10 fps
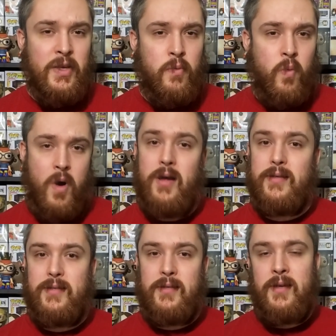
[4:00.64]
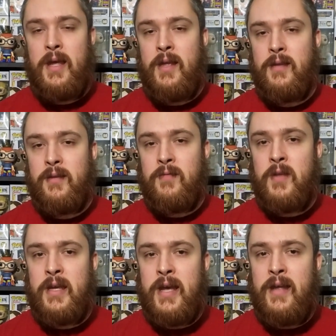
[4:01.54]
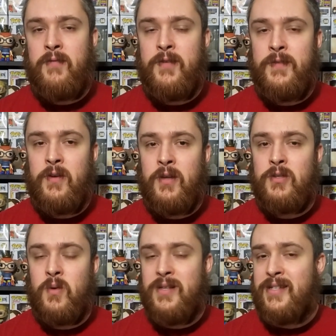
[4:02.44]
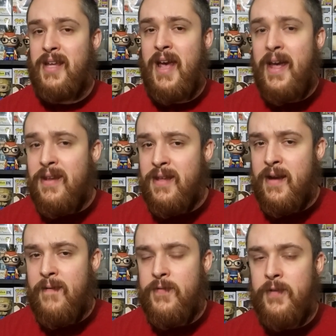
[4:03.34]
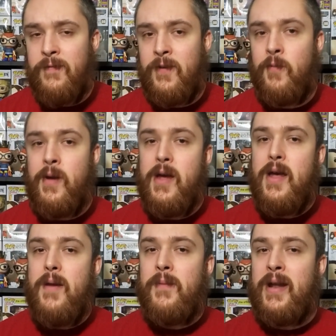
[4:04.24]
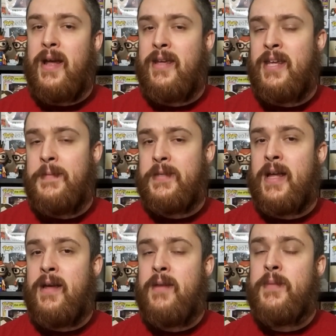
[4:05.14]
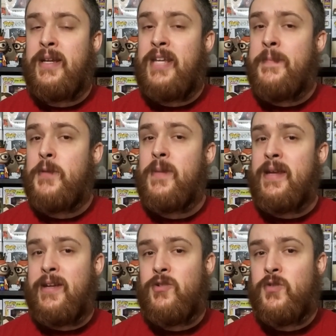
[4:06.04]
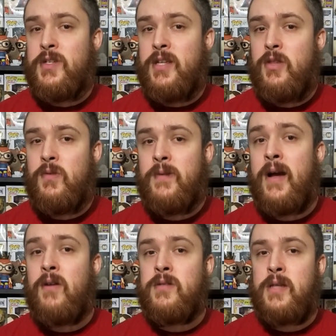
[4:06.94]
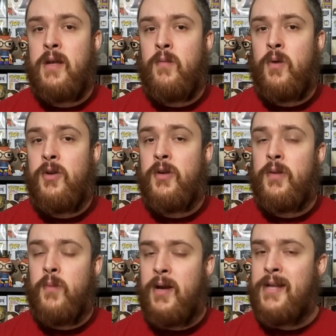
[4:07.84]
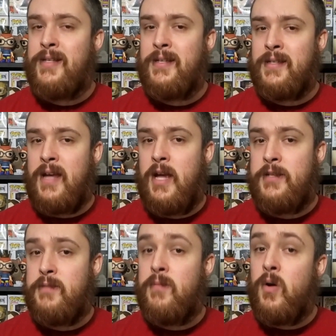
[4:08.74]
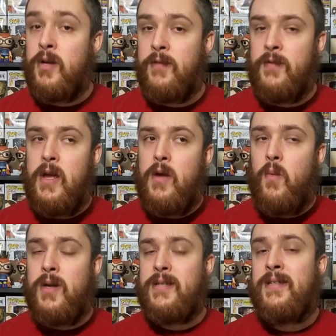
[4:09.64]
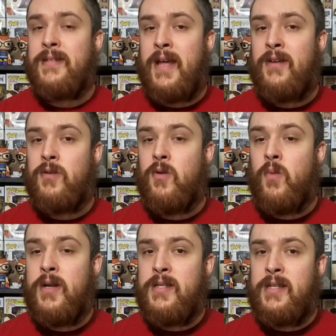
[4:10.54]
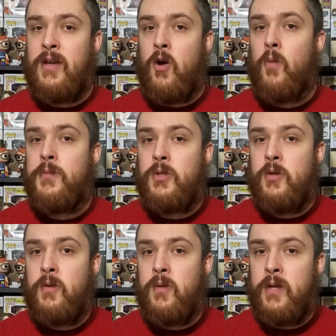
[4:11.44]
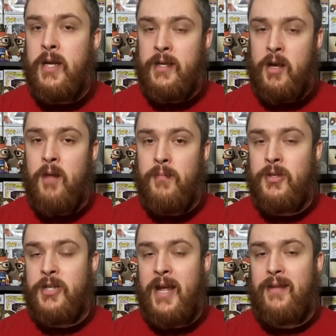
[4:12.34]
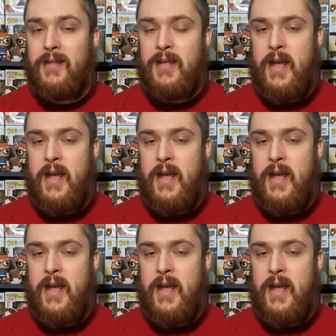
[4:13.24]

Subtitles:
want, and they kind of reveal it towards the end of the film, but it keeps me interested throughout and wondering, what is this guy's motive? What is his end goal? What does he hope to accomplish at the